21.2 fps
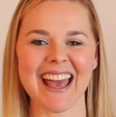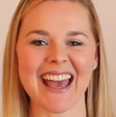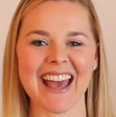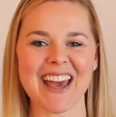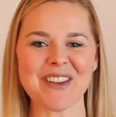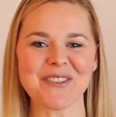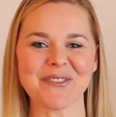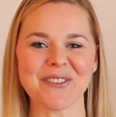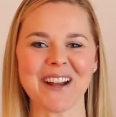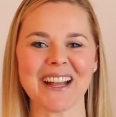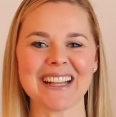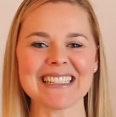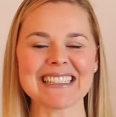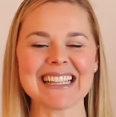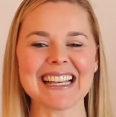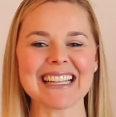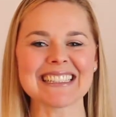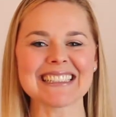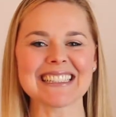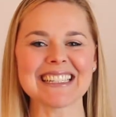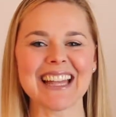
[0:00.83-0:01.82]
Hey friends,
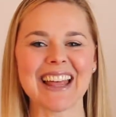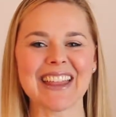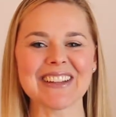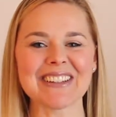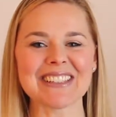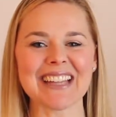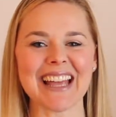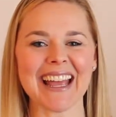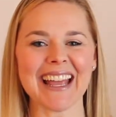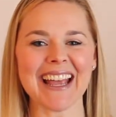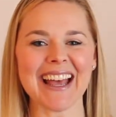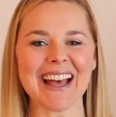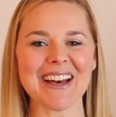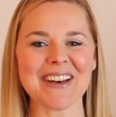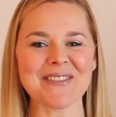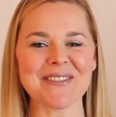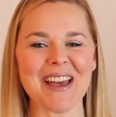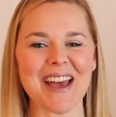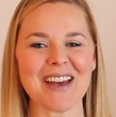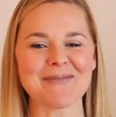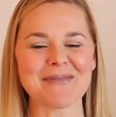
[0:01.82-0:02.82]
it's another day
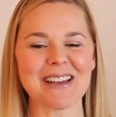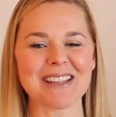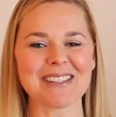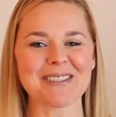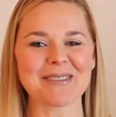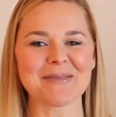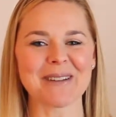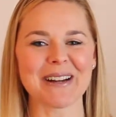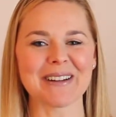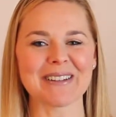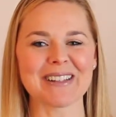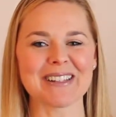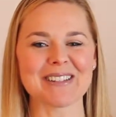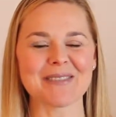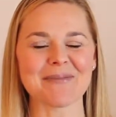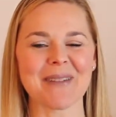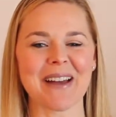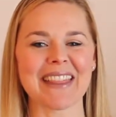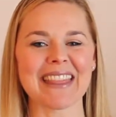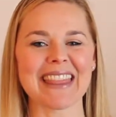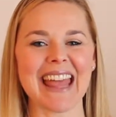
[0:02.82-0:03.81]
of MS Awareness
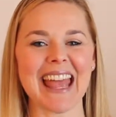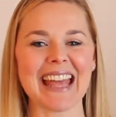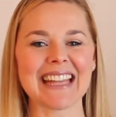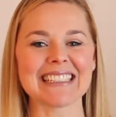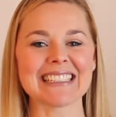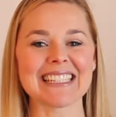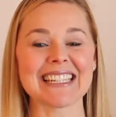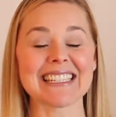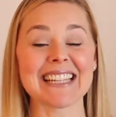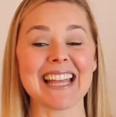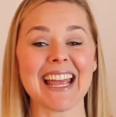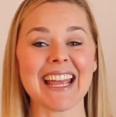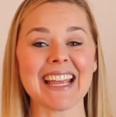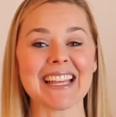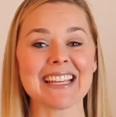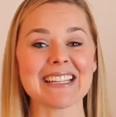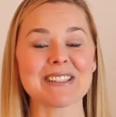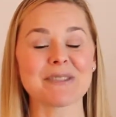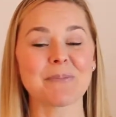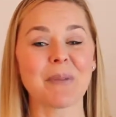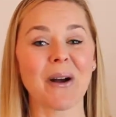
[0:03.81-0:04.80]
Month, and
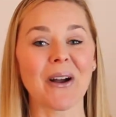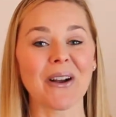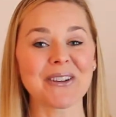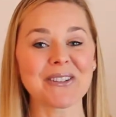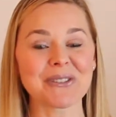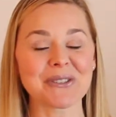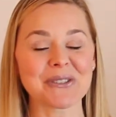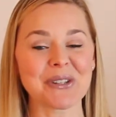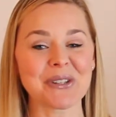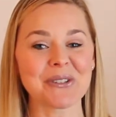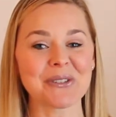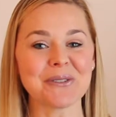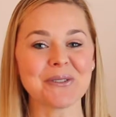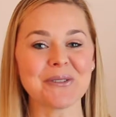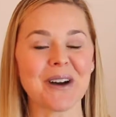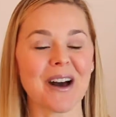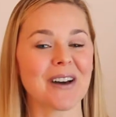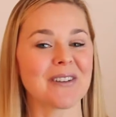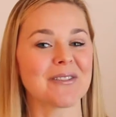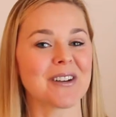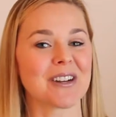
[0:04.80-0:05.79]
today is part 2
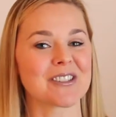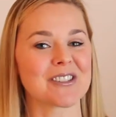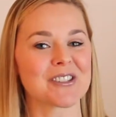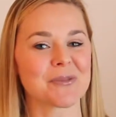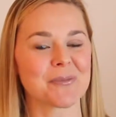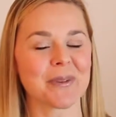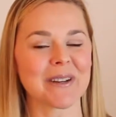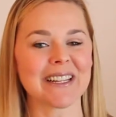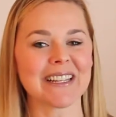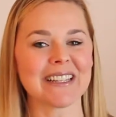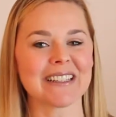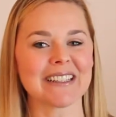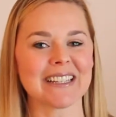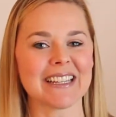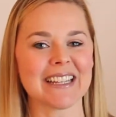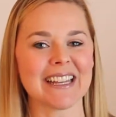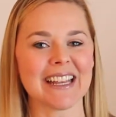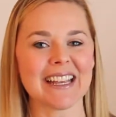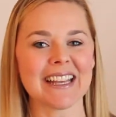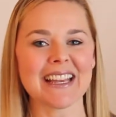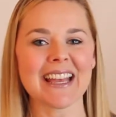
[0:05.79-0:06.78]
of our spring
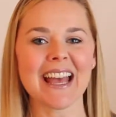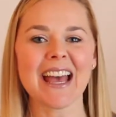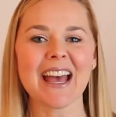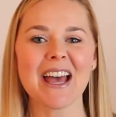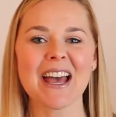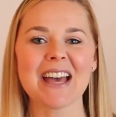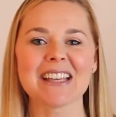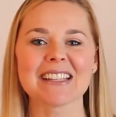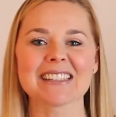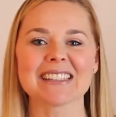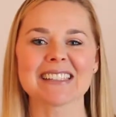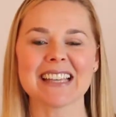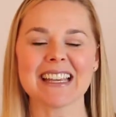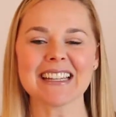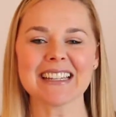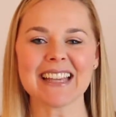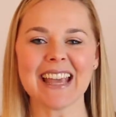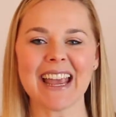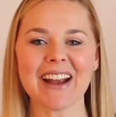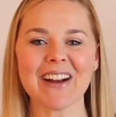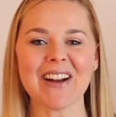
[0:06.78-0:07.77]
cleaning,
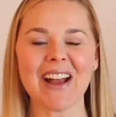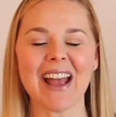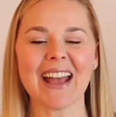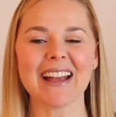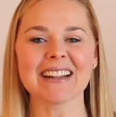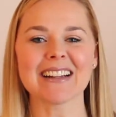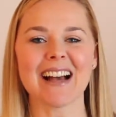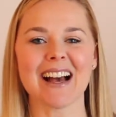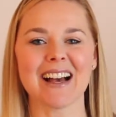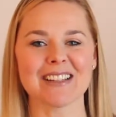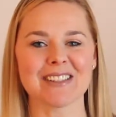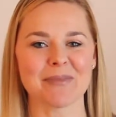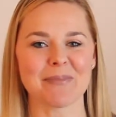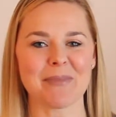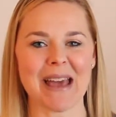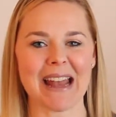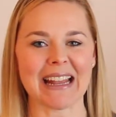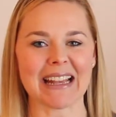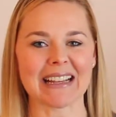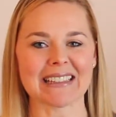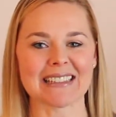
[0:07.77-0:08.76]
skincare and
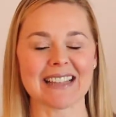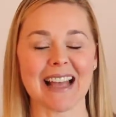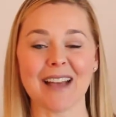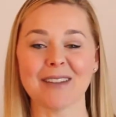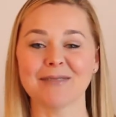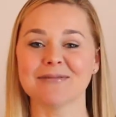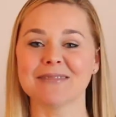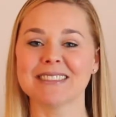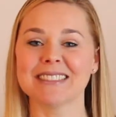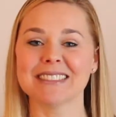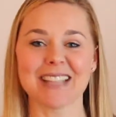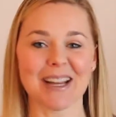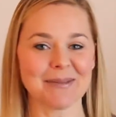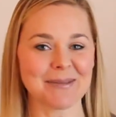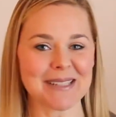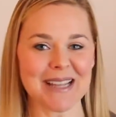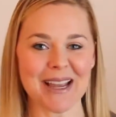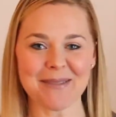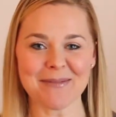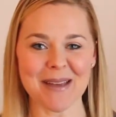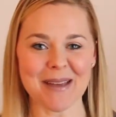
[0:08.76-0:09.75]
cosmetics. I've
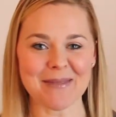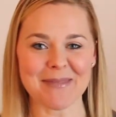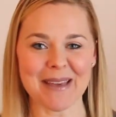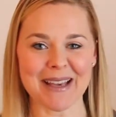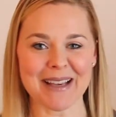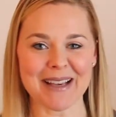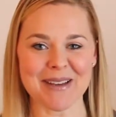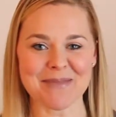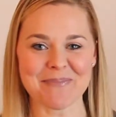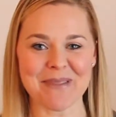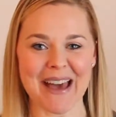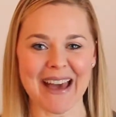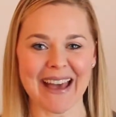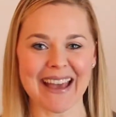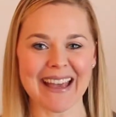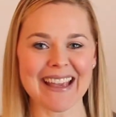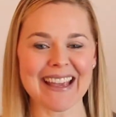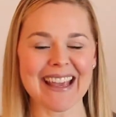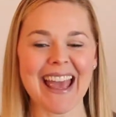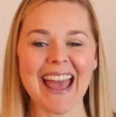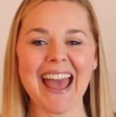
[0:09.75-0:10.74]
dumped out my makeup
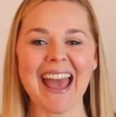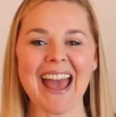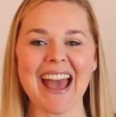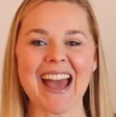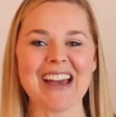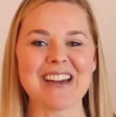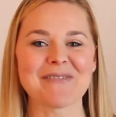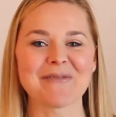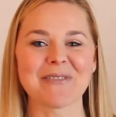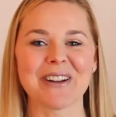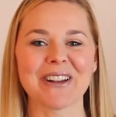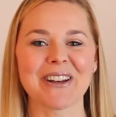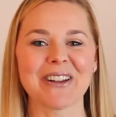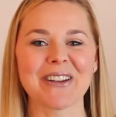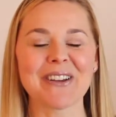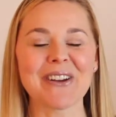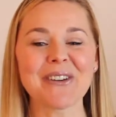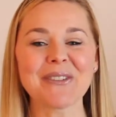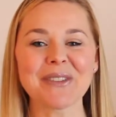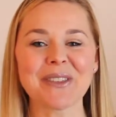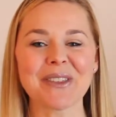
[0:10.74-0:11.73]
bag and we're going to
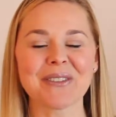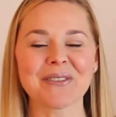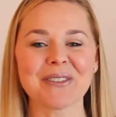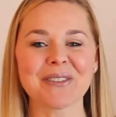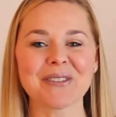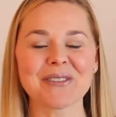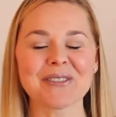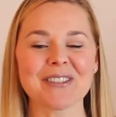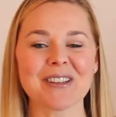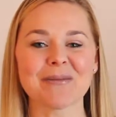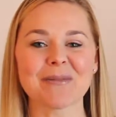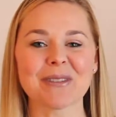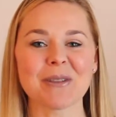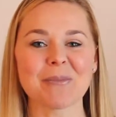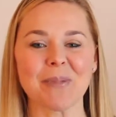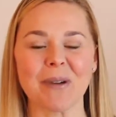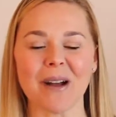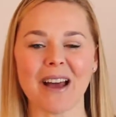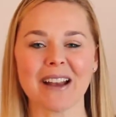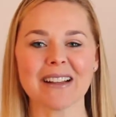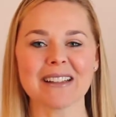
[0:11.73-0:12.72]
go through some of the
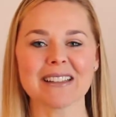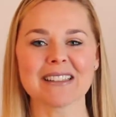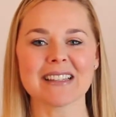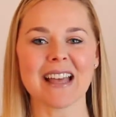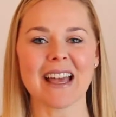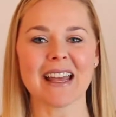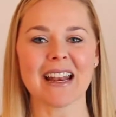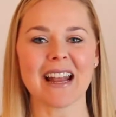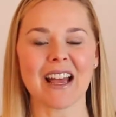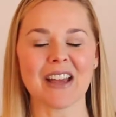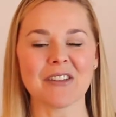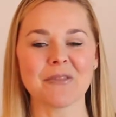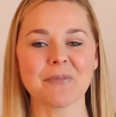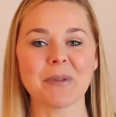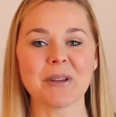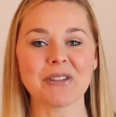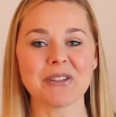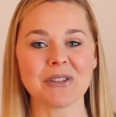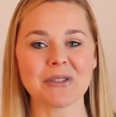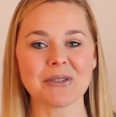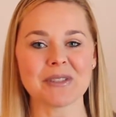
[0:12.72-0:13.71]
products that I've
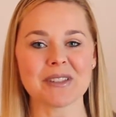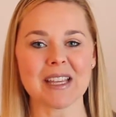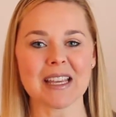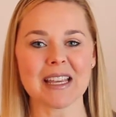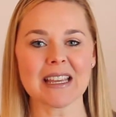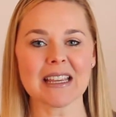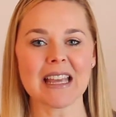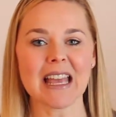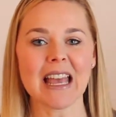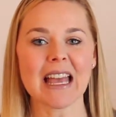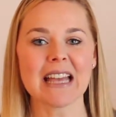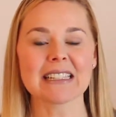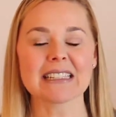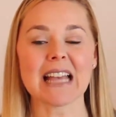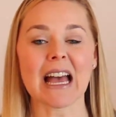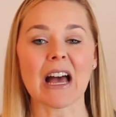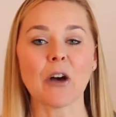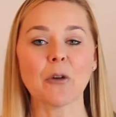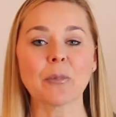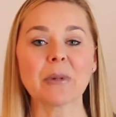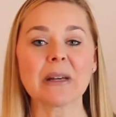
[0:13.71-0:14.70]
been using to
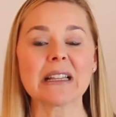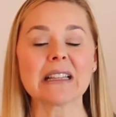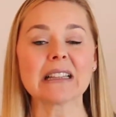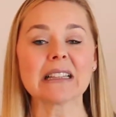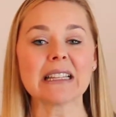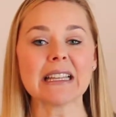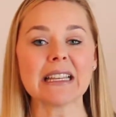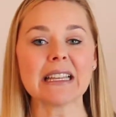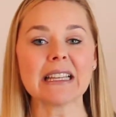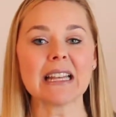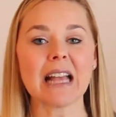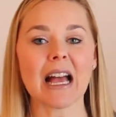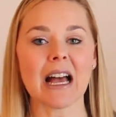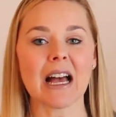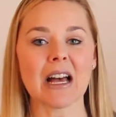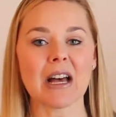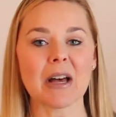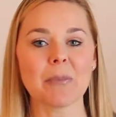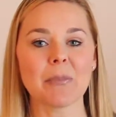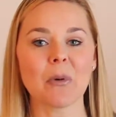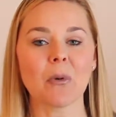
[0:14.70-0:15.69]
help clean
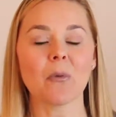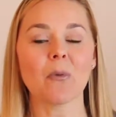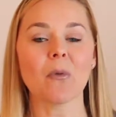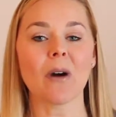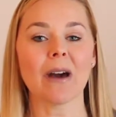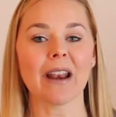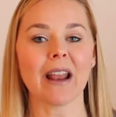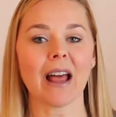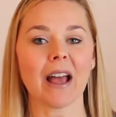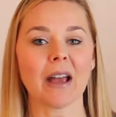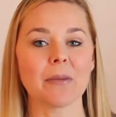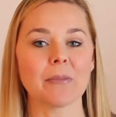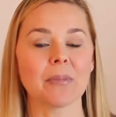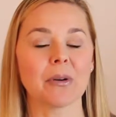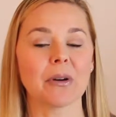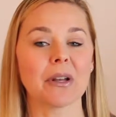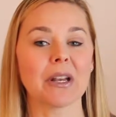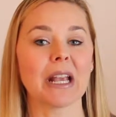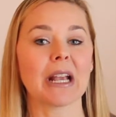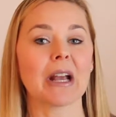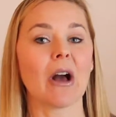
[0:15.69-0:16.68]
up what I'm
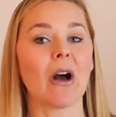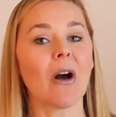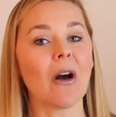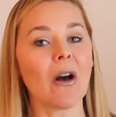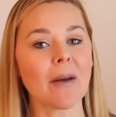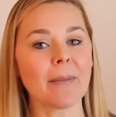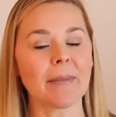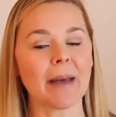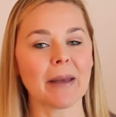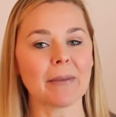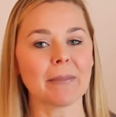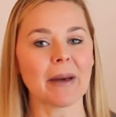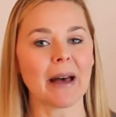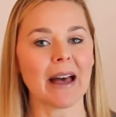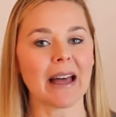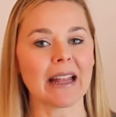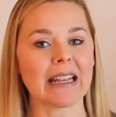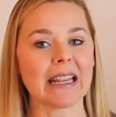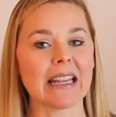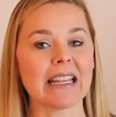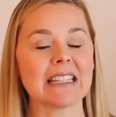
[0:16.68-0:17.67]
putting on my
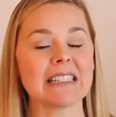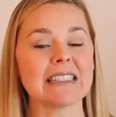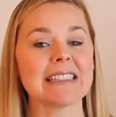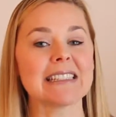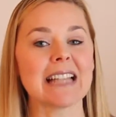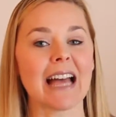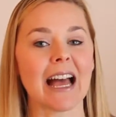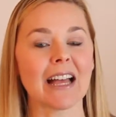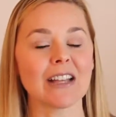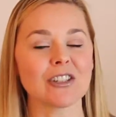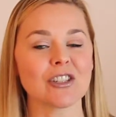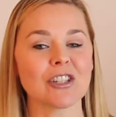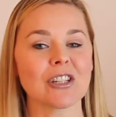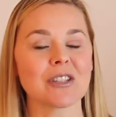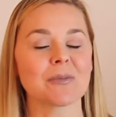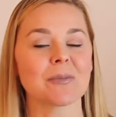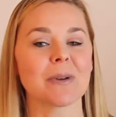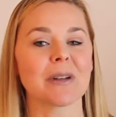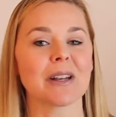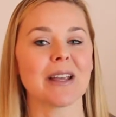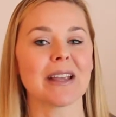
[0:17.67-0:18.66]
body, not
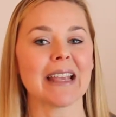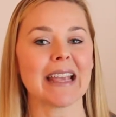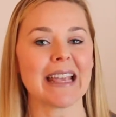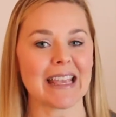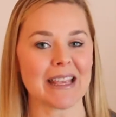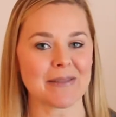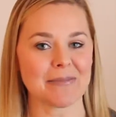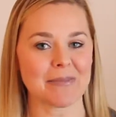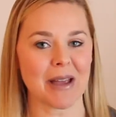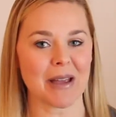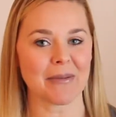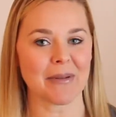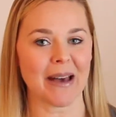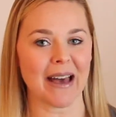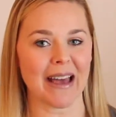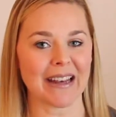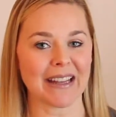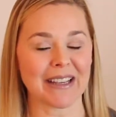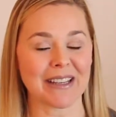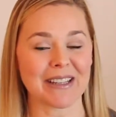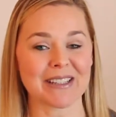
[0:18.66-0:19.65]
just putting in my
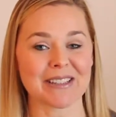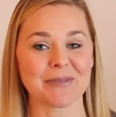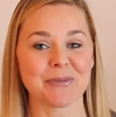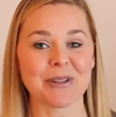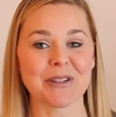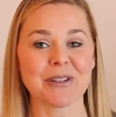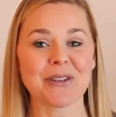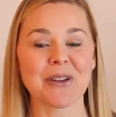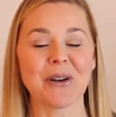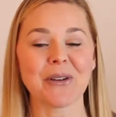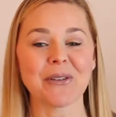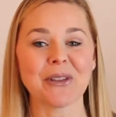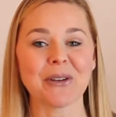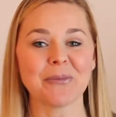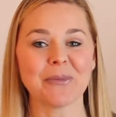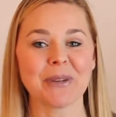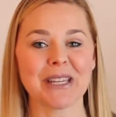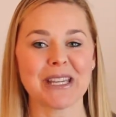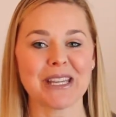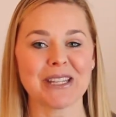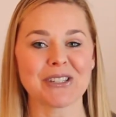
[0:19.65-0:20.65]
body, because we know that
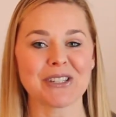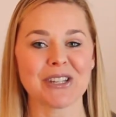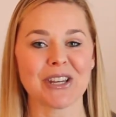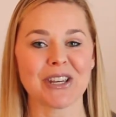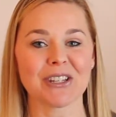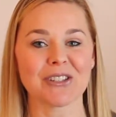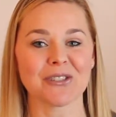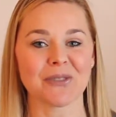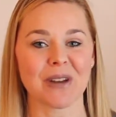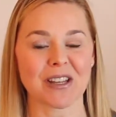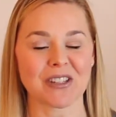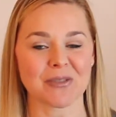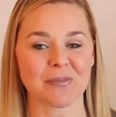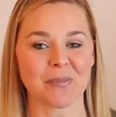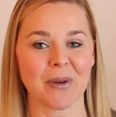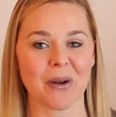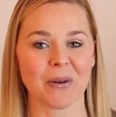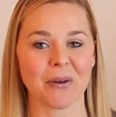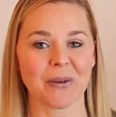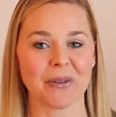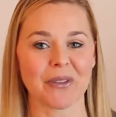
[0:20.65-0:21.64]
we need to address
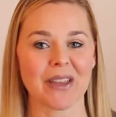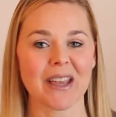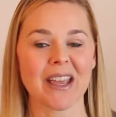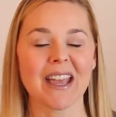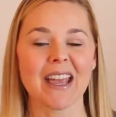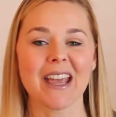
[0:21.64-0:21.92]
both.